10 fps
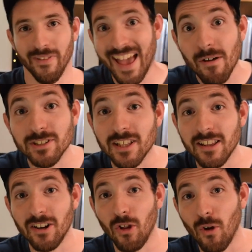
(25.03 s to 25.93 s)
Well, that was a
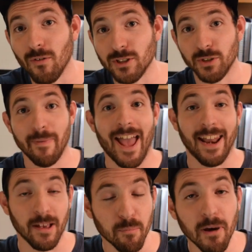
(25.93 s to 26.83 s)
little over
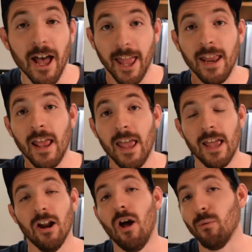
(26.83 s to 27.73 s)
dramatic, but
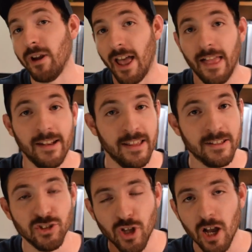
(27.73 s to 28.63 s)
in all reality,
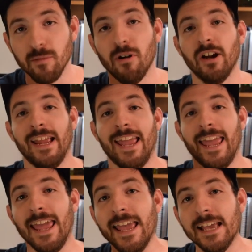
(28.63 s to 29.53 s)
the stock market
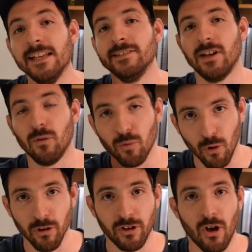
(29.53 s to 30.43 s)
is a
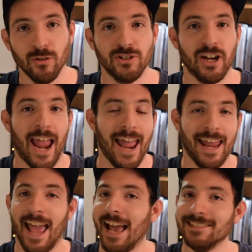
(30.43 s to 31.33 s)
roller coaster and
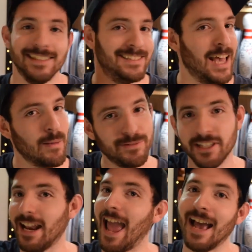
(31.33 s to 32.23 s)
it has its
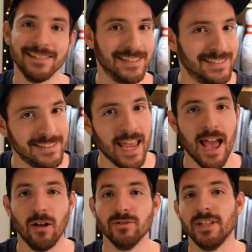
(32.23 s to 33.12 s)
ups and it has its
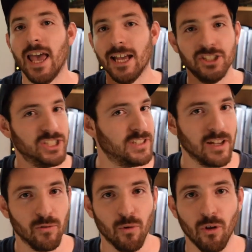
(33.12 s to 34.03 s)
downs. Just
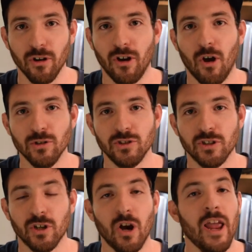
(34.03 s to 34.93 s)
like a roller
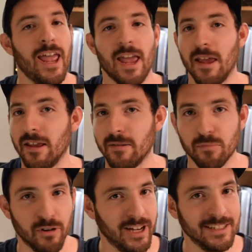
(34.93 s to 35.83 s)
coaster, it
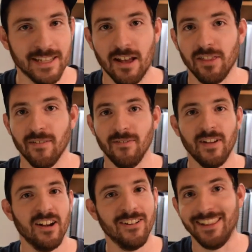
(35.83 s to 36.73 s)
brings out the
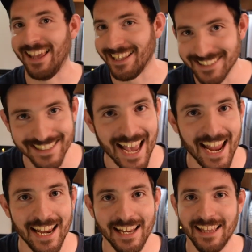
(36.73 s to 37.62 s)
fear, the
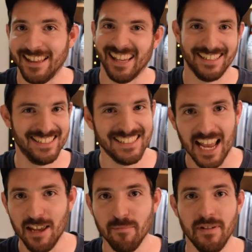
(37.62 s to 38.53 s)
anxiety, the
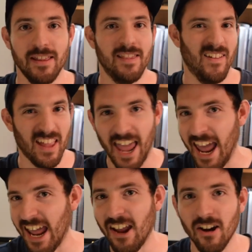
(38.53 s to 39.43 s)
excitement, the
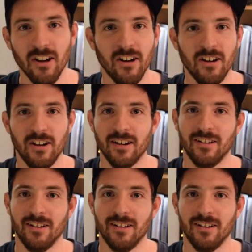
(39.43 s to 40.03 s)
anger.